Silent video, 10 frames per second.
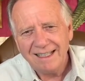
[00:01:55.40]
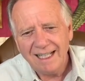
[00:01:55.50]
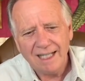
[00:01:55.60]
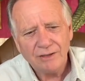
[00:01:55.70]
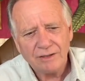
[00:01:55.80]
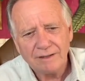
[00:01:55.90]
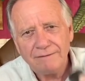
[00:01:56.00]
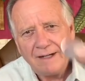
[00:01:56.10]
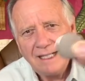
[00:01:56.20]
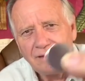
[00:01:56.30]
And you can
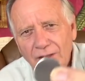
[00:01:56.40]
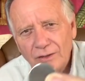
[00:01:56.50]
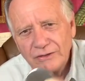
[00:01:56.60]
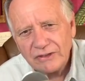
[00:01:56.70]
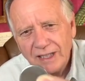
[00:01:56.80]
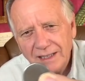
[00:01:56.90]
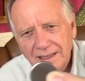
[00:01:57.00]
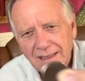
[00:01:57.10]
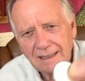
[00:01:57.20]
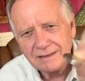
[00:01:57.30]
find those
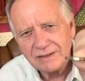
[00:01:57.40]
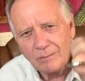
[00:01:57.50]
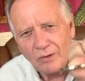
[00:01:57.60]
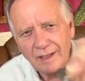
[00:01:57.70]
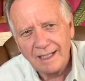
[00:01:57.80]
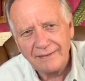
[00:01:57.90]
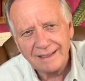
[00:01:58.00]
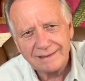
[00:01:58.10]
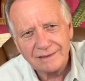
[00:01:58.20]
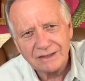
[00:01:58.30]
uh, somewhere. I
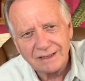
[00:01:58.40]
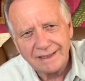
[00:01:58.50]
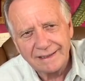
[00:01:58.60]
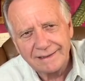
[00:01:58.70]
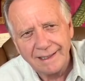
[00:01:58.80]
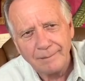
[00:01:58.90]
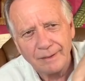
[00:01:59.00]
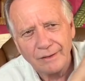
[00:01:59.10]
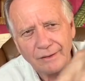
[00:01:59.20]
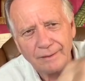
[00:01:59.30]
think there's a link down
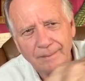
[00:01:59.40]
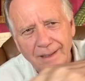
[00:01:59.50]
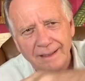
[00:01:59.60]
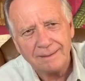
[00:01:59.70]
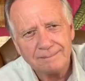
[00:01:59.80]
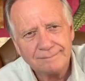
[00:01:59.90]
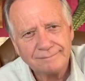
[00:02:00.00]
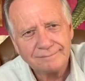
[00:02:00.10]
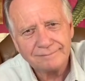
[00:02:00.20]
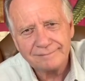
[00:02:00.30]
below in my
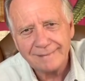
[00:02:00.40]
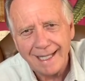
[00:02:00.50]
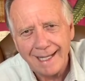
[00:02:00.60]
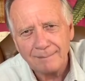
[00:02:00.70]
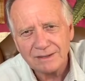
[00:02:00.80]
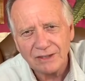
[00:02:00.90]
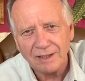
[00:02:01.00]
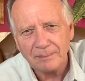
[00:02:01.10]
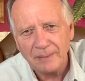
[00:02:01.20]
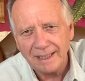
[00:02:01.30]

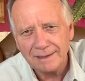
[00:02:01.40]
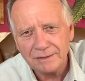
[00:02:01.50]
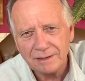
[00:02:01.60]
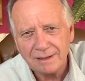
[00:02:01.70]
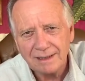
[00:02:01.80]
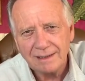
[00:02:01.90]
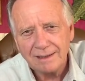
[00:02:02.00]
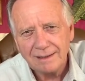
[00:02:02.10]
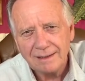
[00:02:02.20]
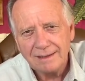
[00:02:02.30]
Amazon page.
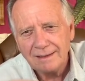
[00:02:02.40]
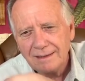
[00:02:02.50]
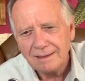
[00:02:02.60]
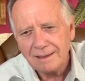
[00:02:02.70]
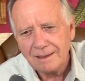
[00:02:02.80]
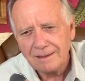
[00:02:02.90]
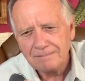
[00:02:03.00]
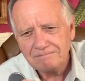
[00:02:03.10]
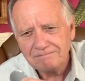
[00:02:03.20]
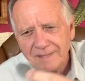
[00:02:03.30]

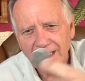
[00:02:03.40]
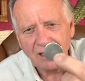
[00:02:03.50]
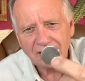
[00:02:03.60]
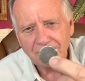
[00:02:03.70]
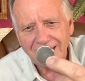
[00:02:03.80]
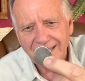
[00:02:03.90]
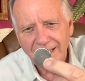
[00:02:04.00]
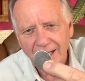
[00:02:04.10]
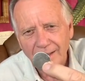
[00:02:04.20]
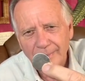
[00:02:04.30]
Um, they cost about a dollar a